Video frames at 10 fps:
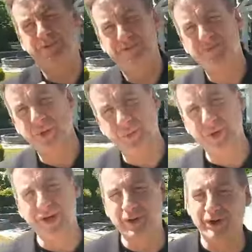we own
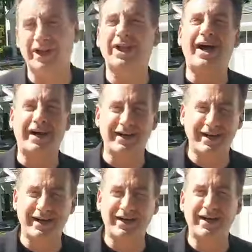a lot,
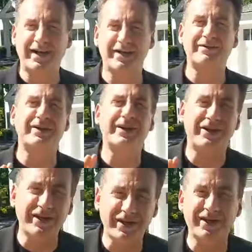and
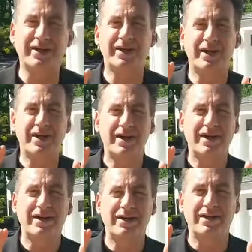everything
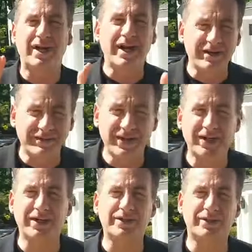that I have done is
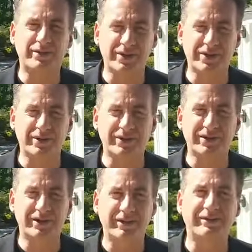the result
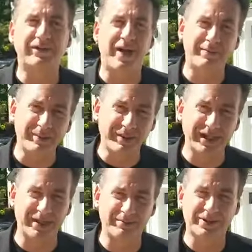of flapping my
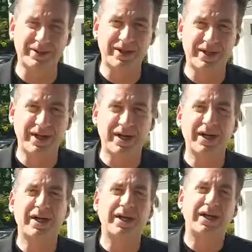lips
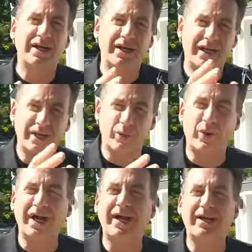in a
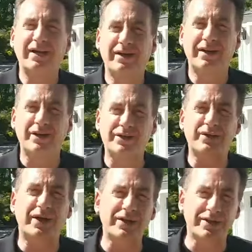way that
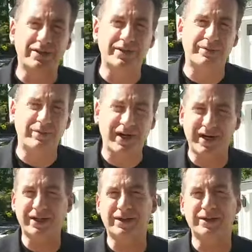structures a product, a
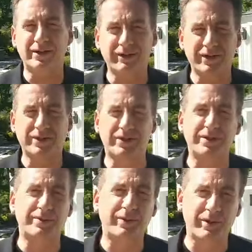service, or a
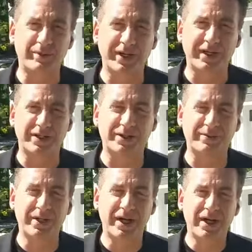support mechanism.
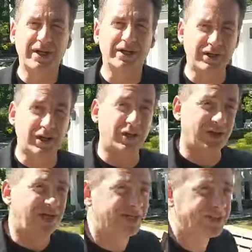You're going to learn a lot
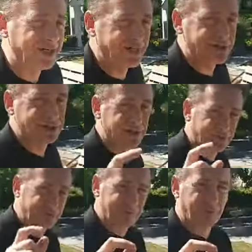today. This is the
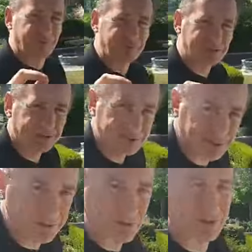before, the
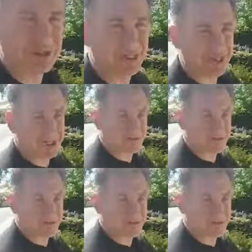during, and the after